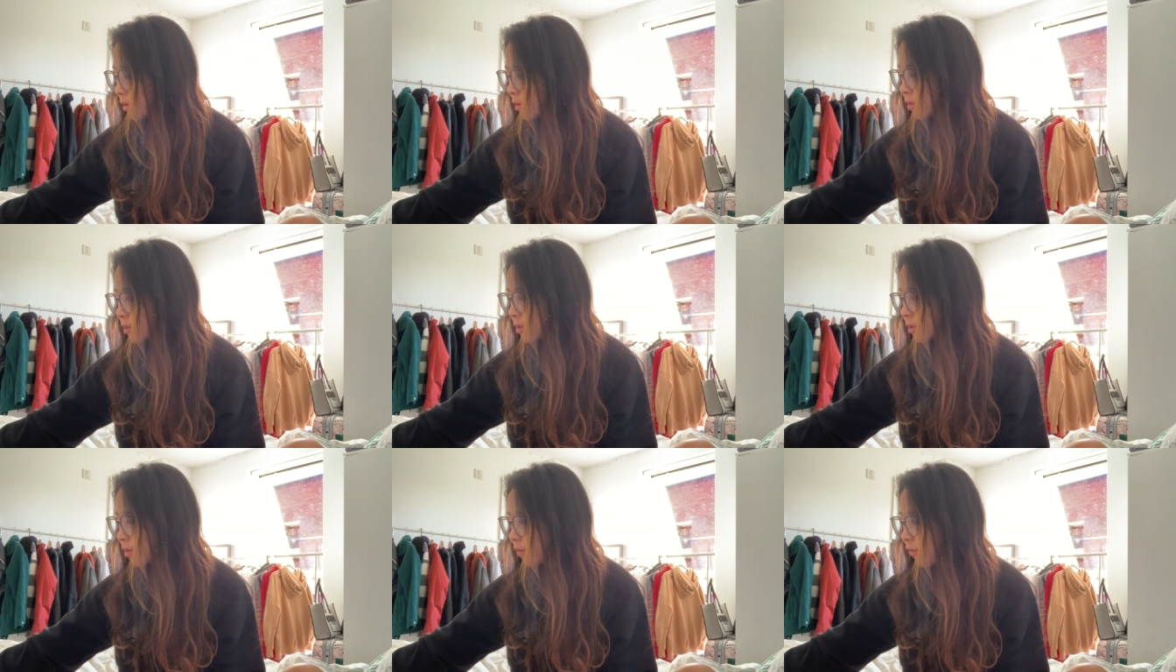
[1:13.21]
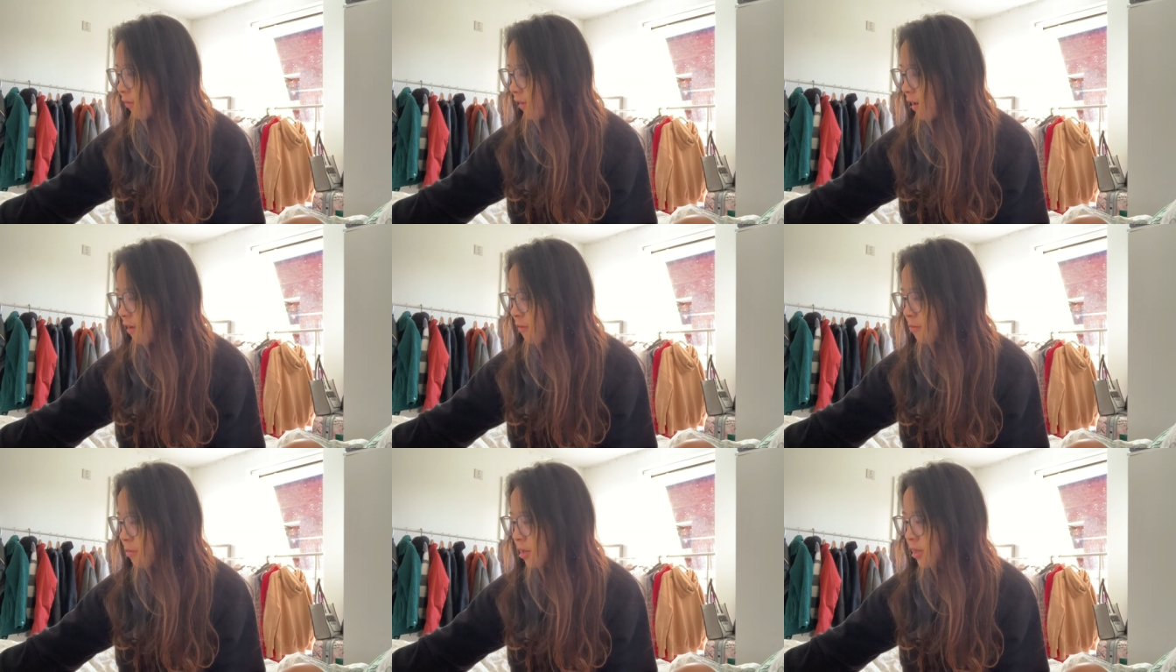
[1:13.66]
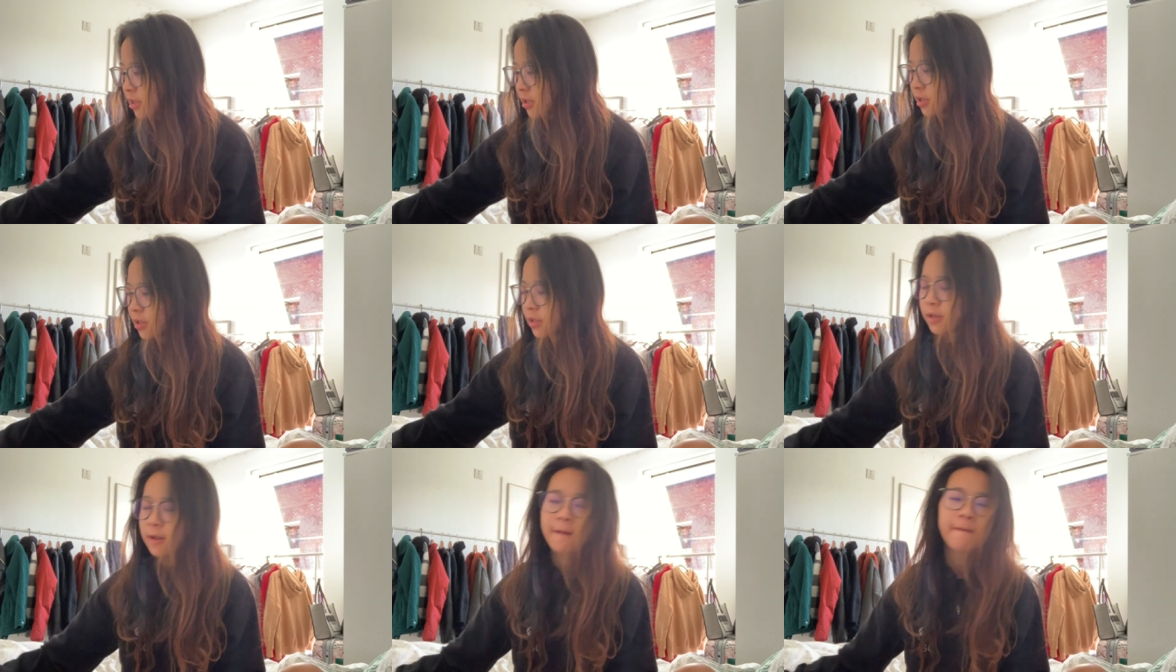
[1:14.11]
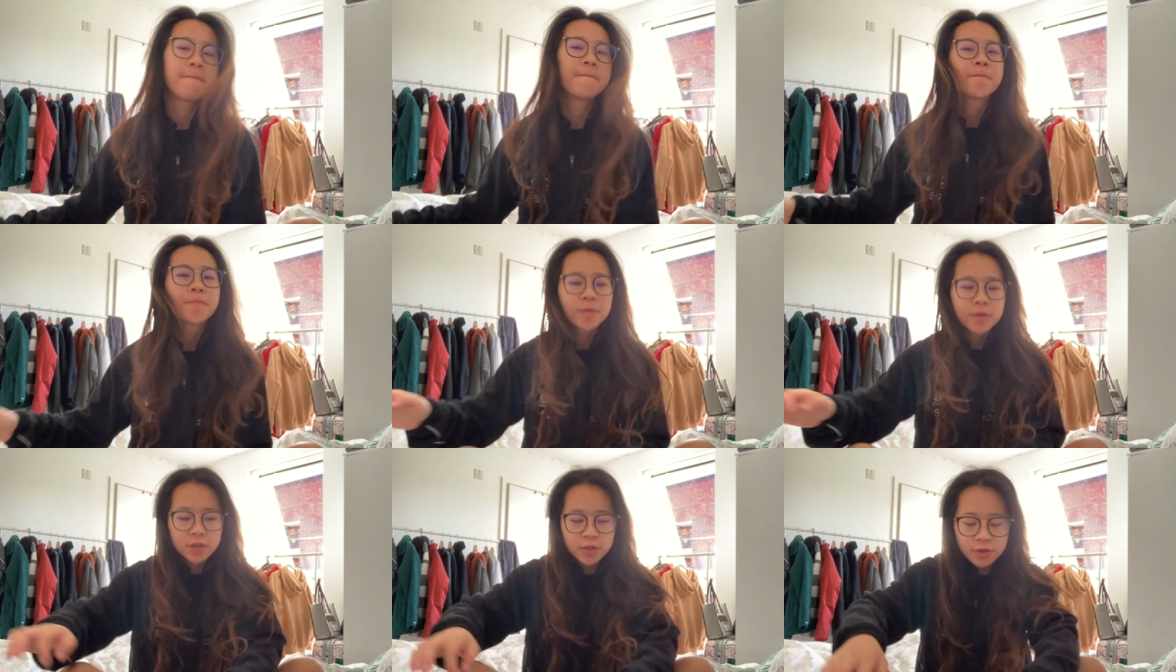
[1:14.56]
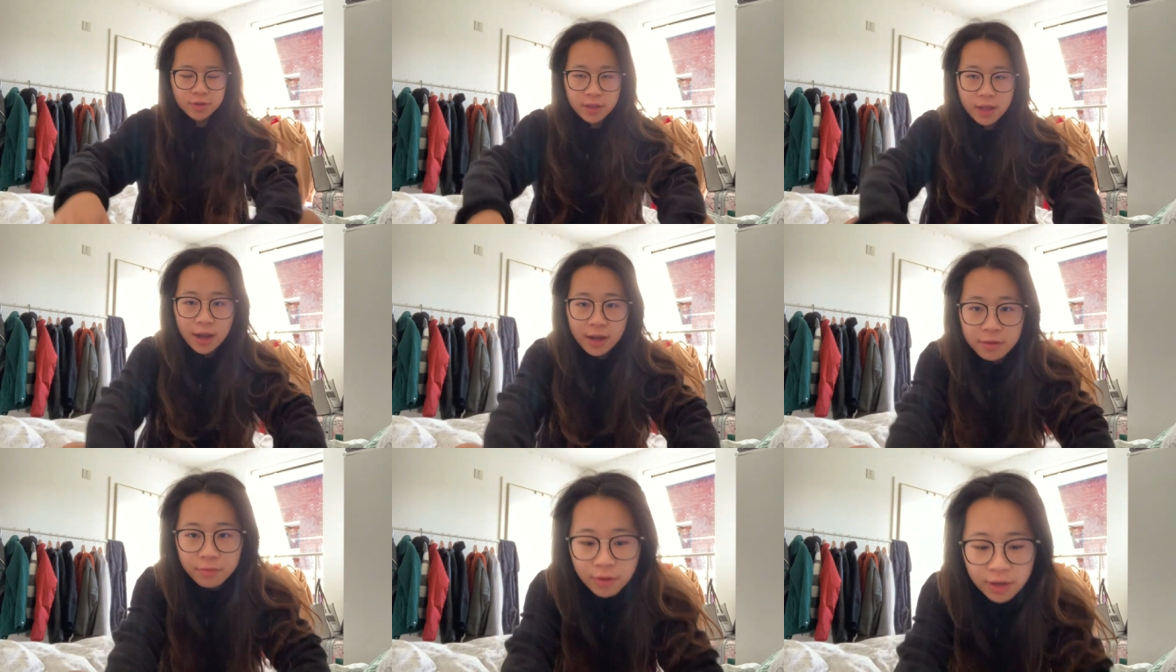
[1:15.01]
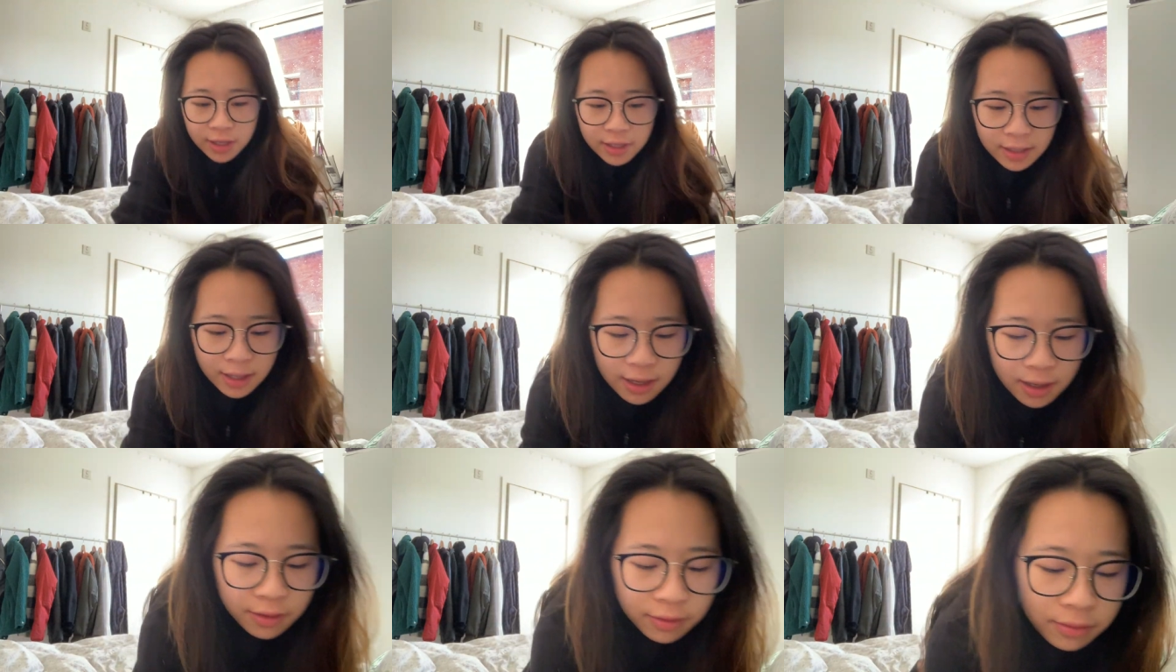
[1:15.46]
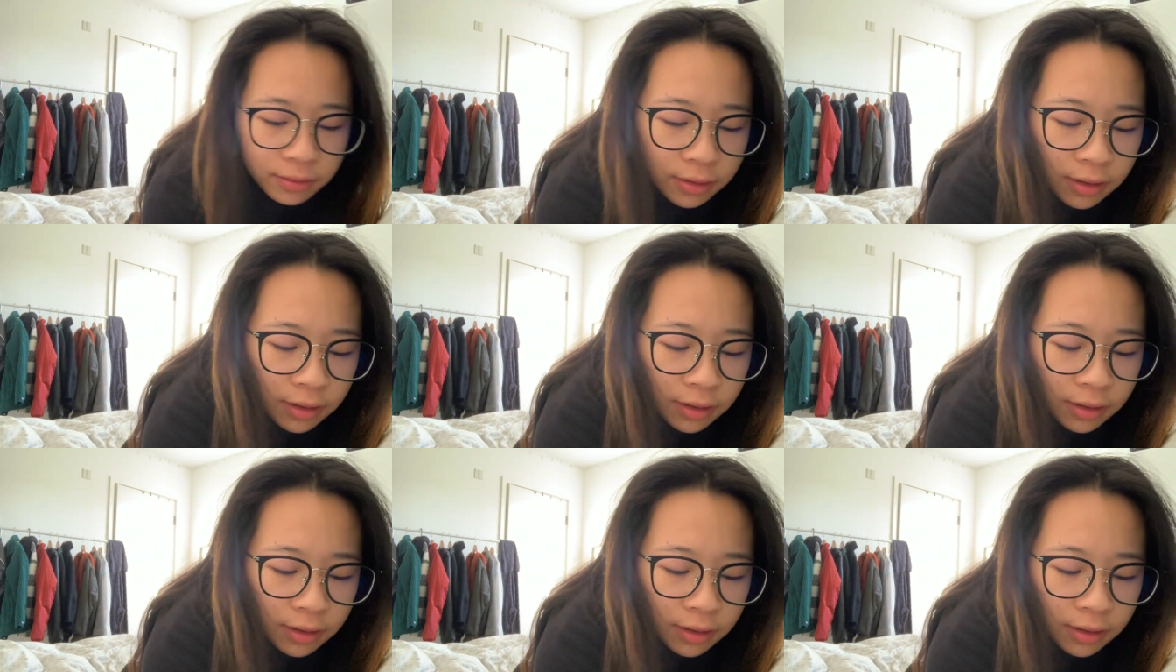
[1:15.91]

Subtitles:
it's 5 minutes to 9 right now.